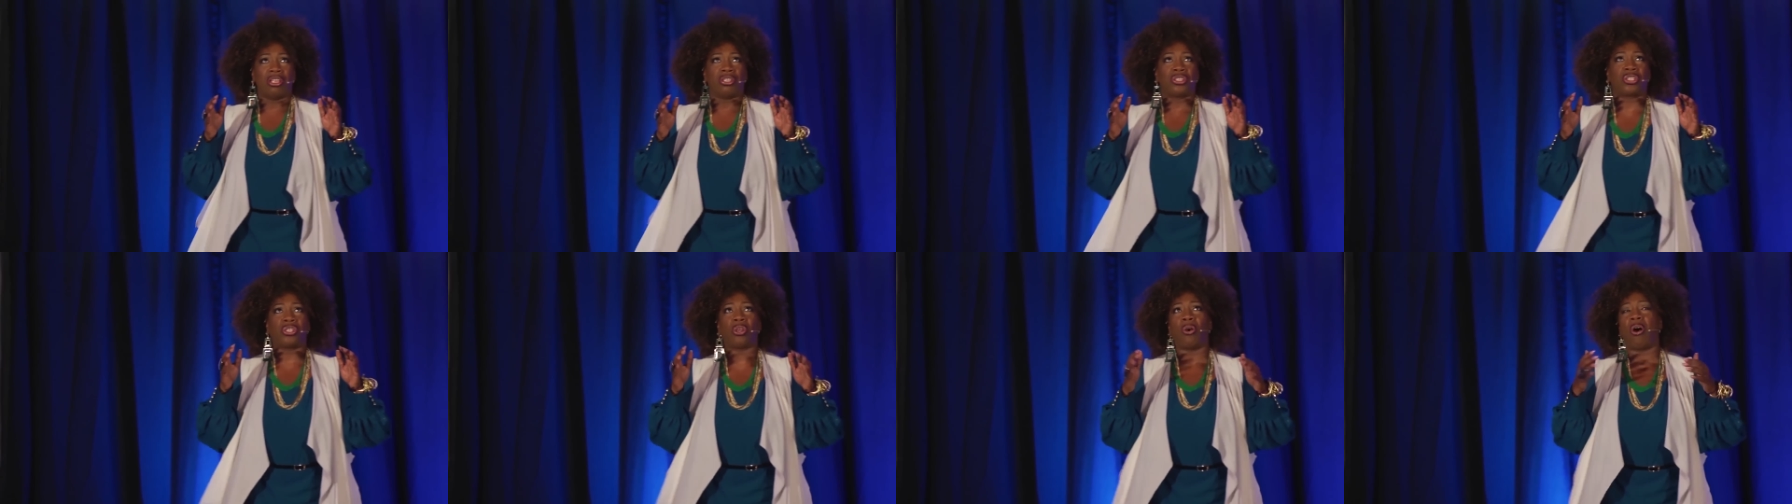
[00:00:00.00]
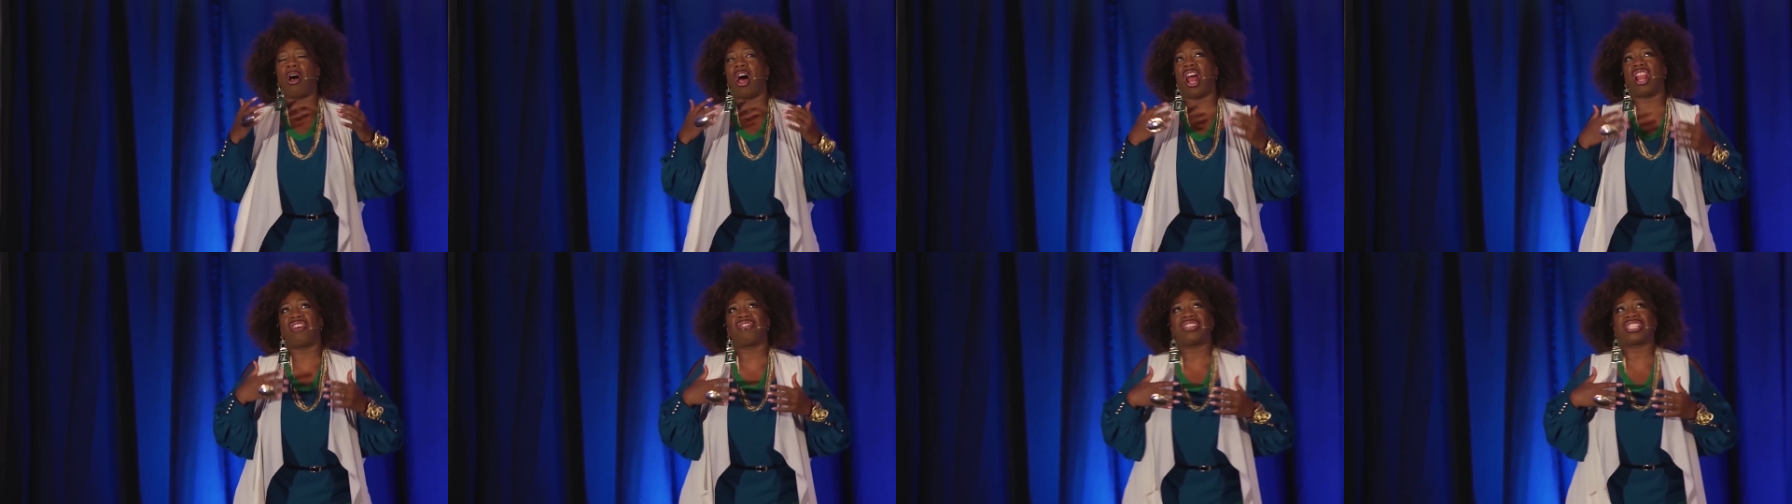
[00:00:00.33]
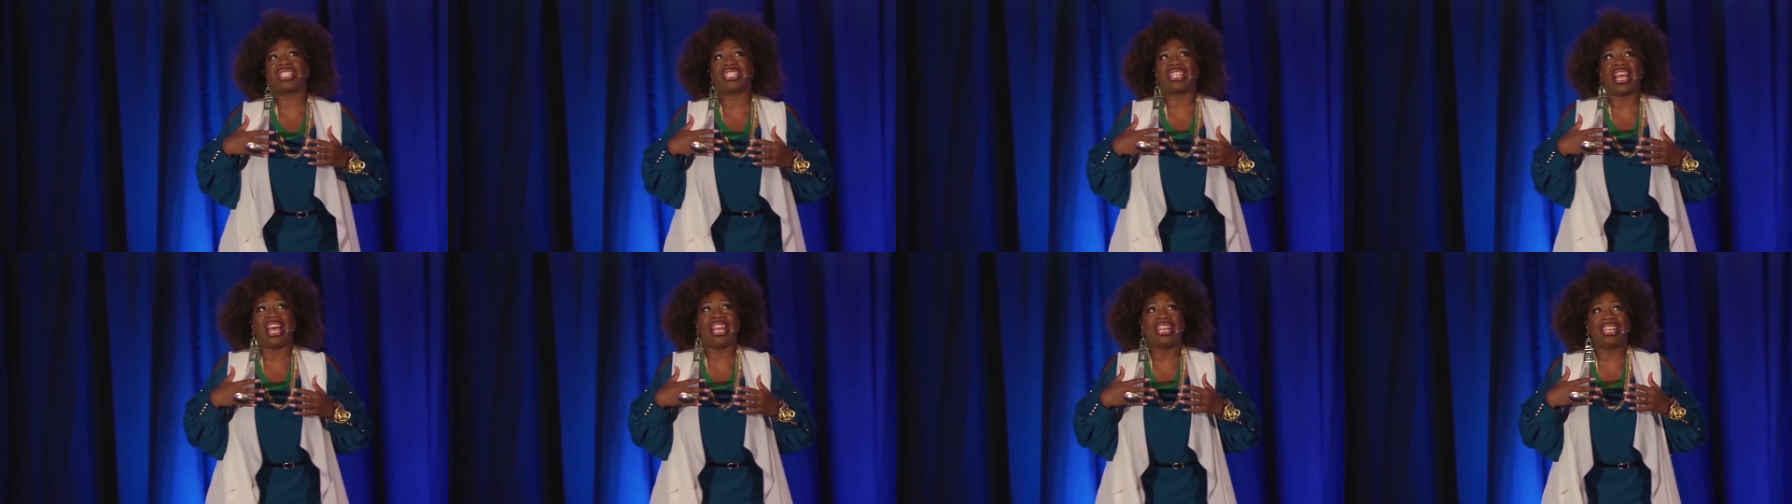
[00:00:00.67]
so all of a
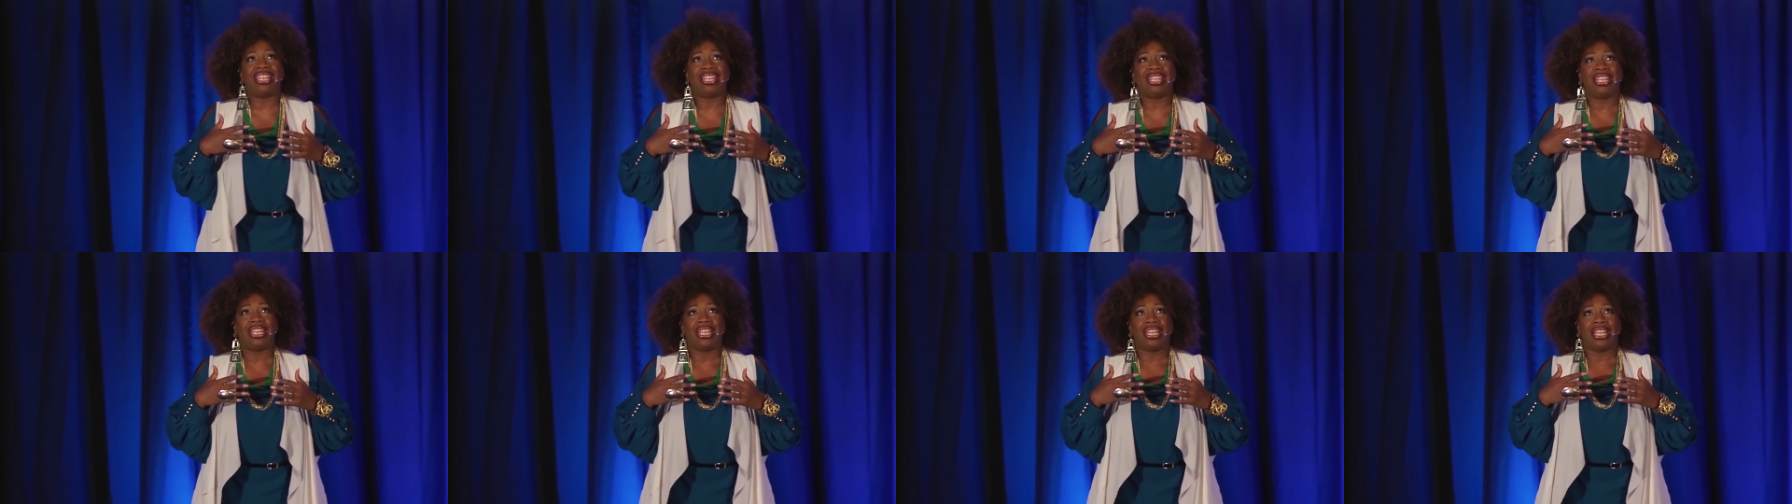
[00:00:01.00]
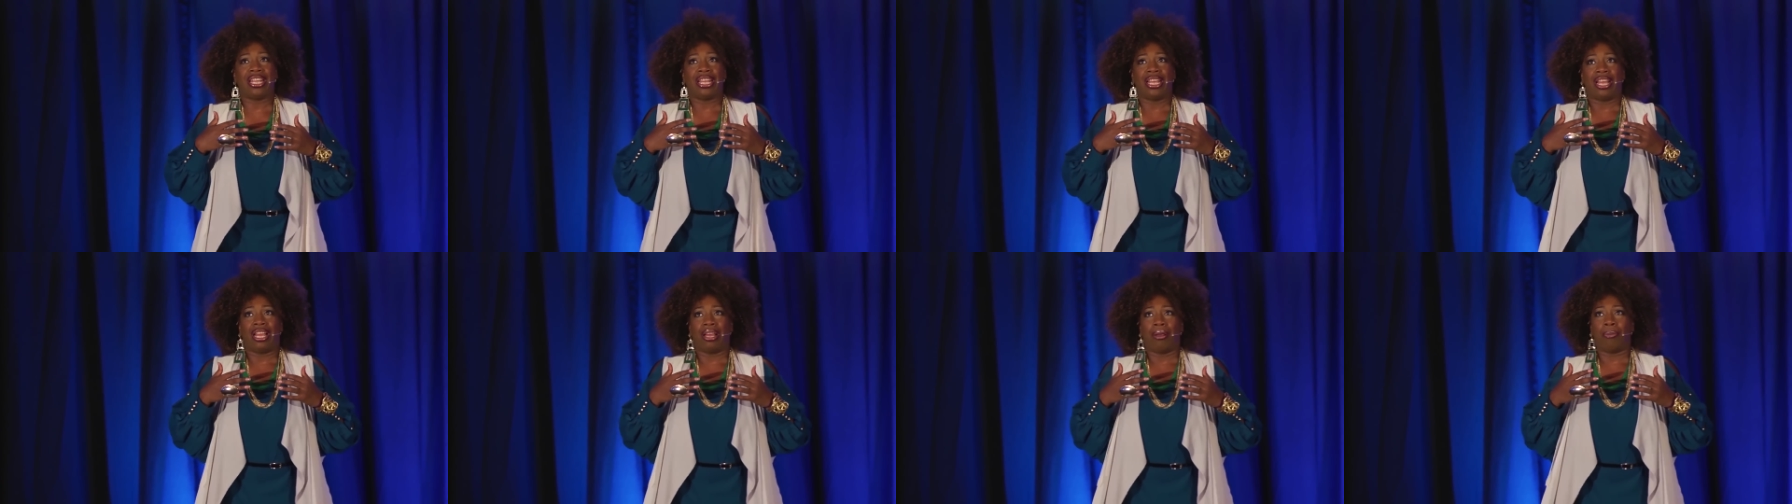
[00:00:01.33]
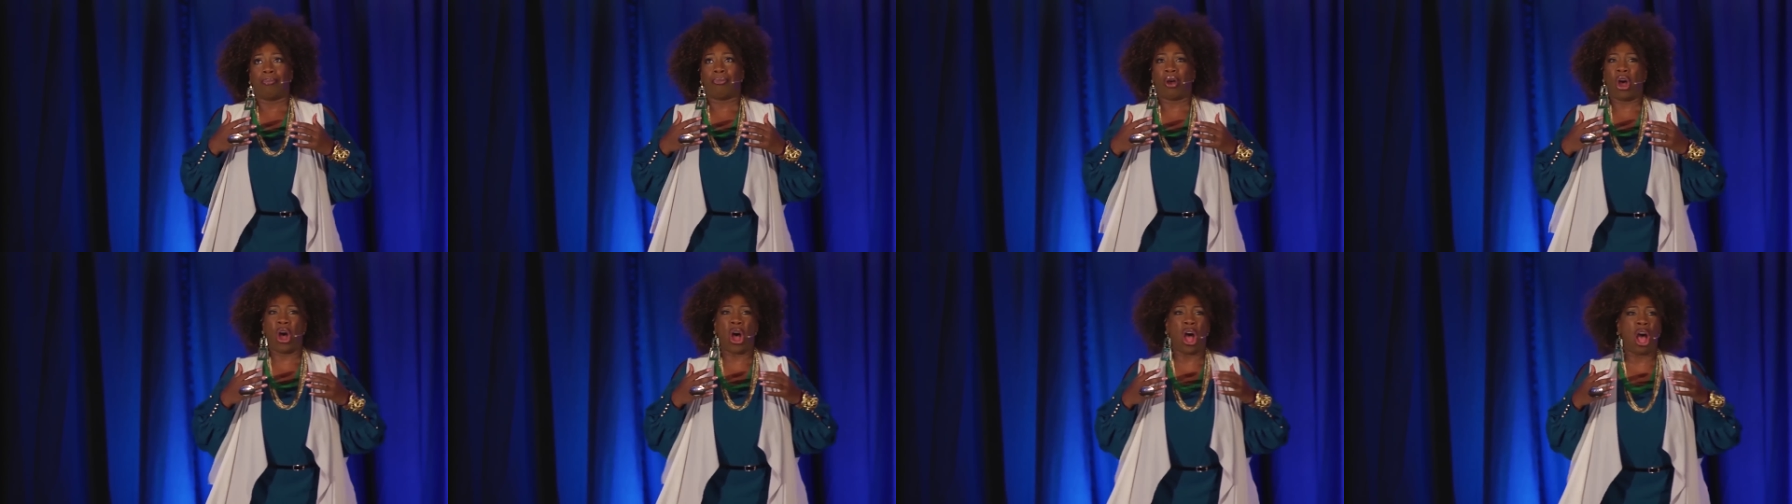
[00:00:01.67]
sudden,
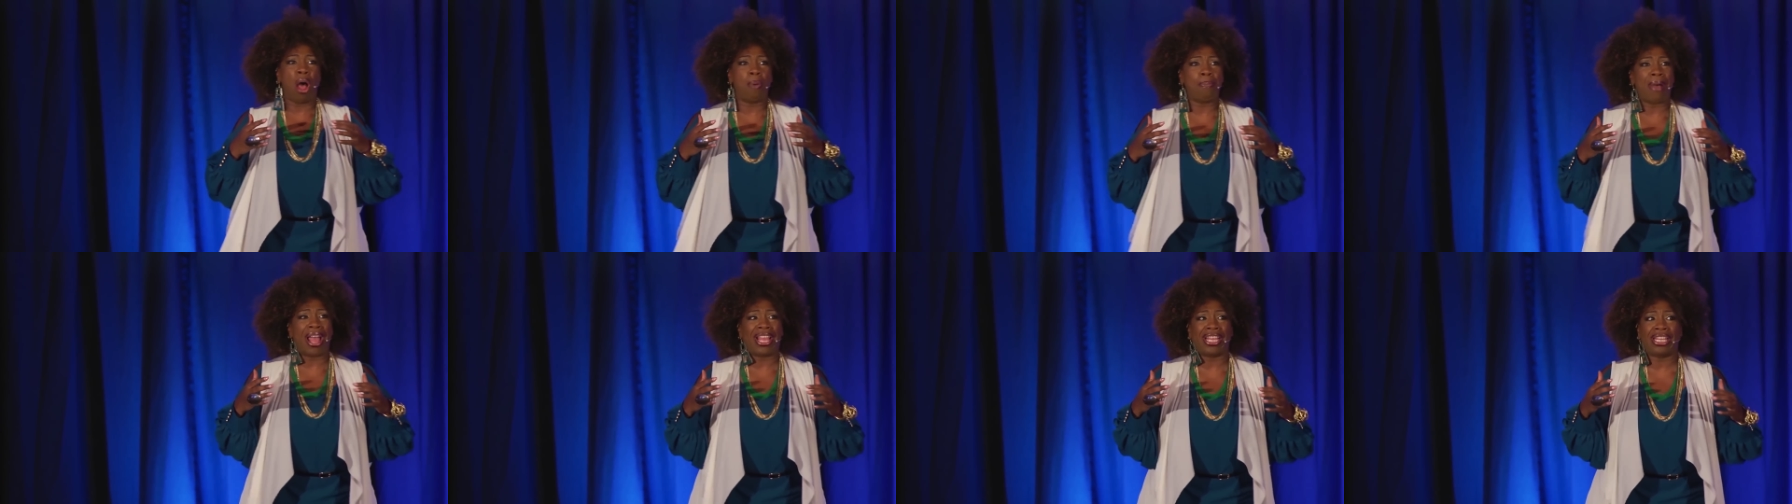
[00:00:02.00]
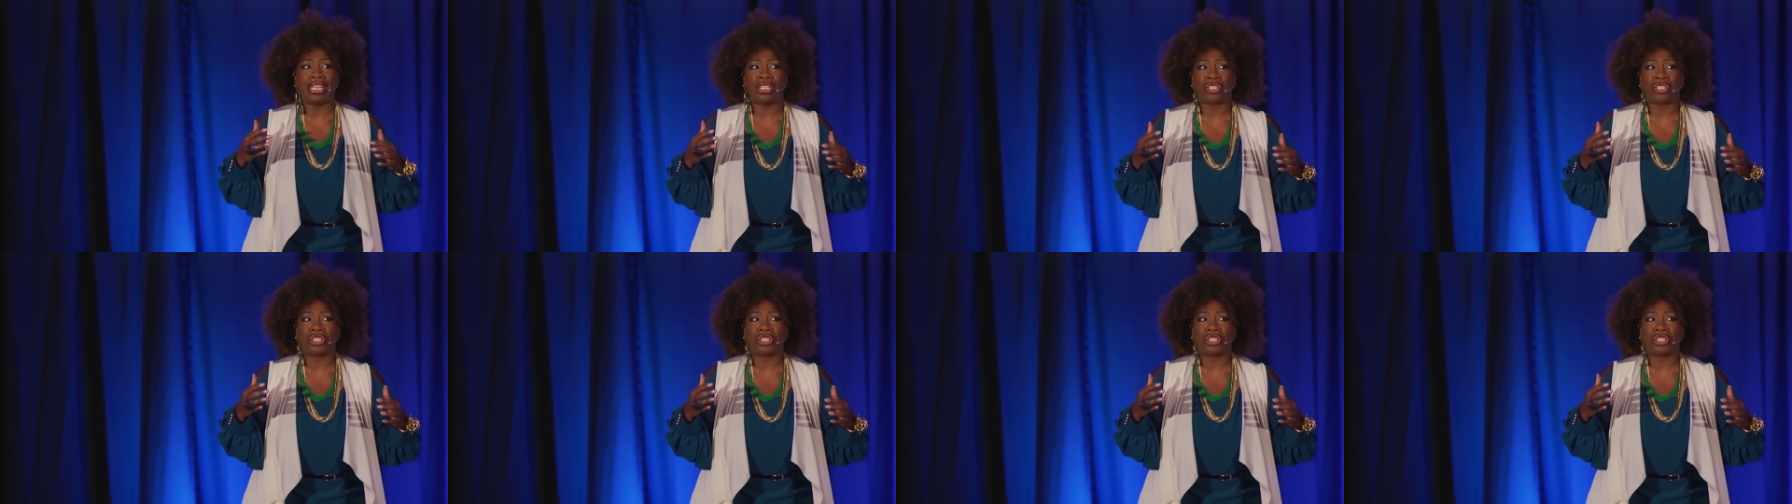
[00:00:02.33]
all my